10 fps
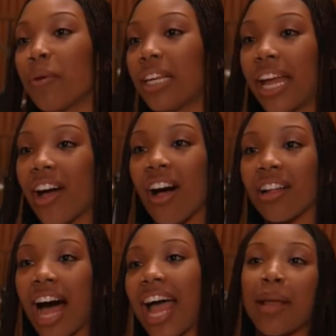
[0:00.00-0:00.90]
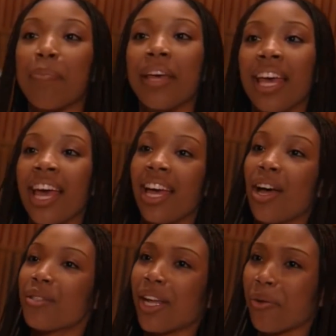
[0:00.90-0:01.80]
me one day all hype. I
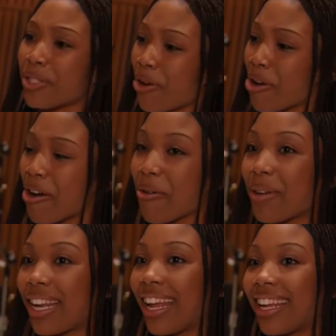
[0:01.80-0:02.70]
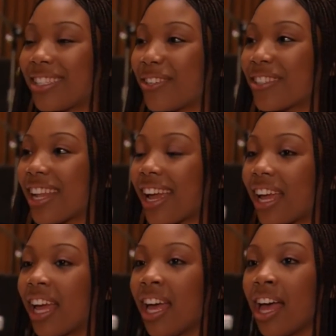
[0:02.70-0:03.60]
was like, what's going on, Whitney? And she's like,
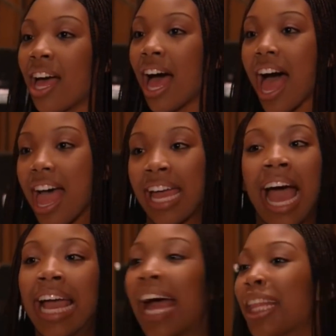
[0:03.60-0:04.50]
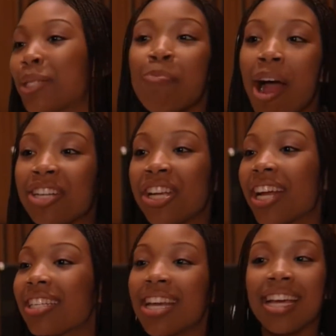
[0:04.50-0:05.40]
I got this project.